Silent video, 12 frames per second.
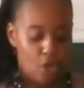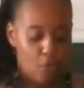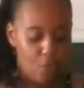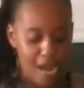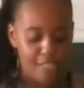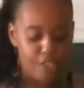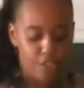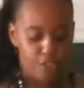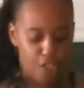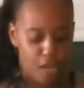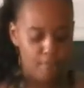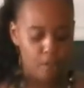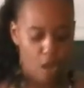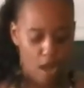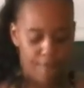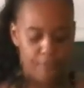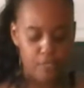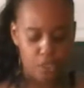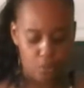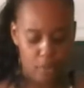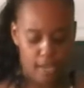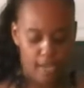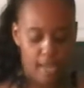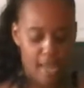Roger jumped off the
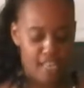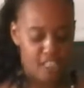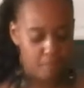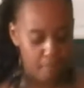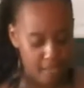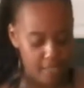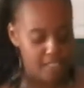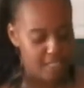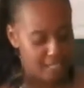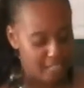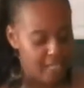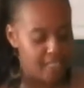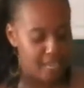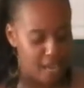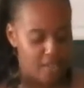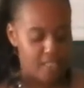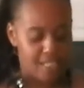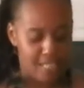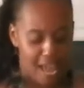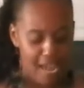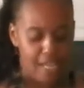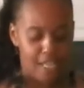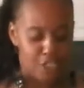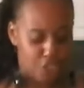swing as Ben slid down the
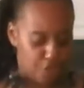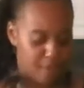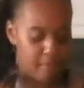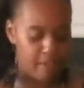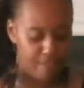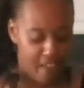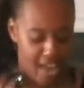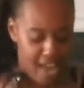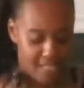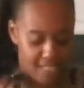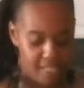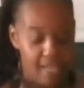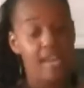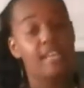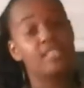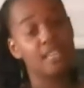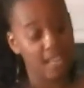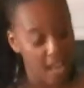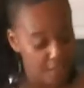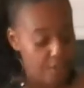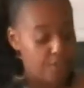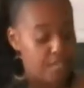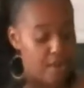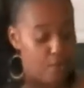slide extremely fast, and together
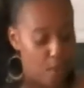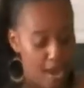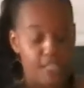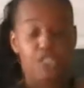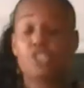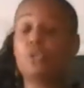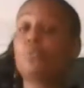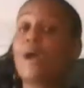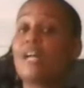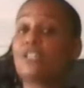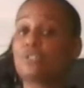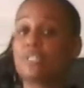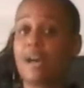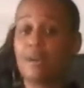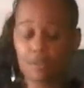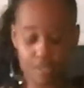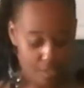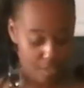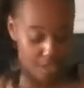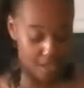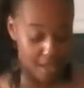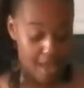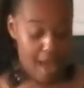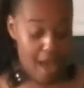they raced to Roger's house.
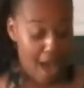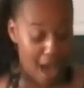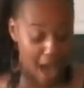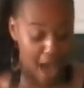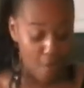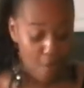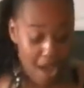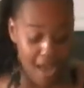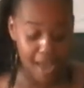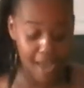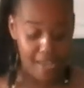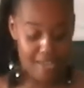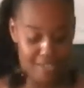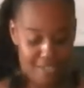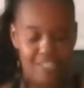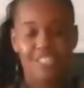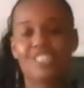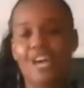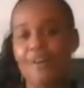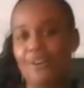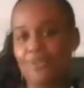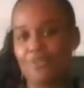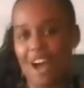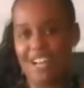I won,
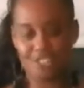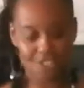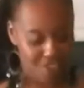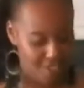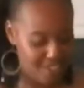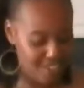shouted Roger.